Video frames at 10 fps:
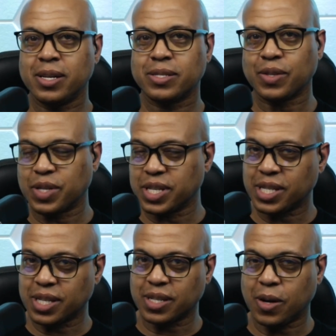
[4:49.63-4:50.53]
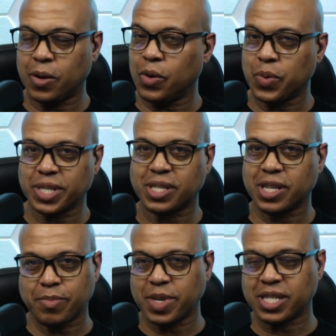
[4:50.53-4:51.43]
So this is always going
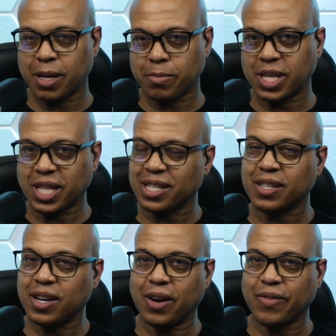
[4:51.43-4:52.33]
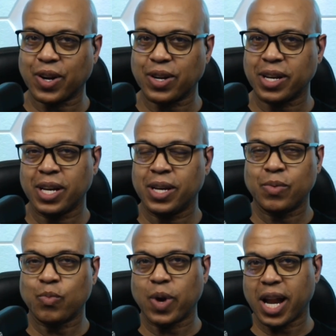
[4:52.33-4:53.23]
to be something that's covered
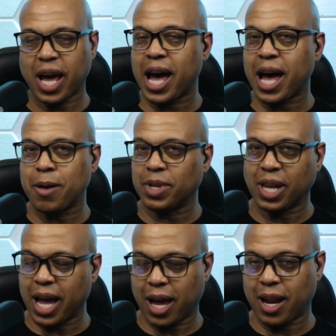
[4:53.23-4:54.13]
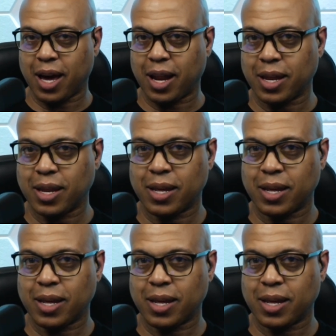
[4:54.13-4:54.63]
when I'm laying on it.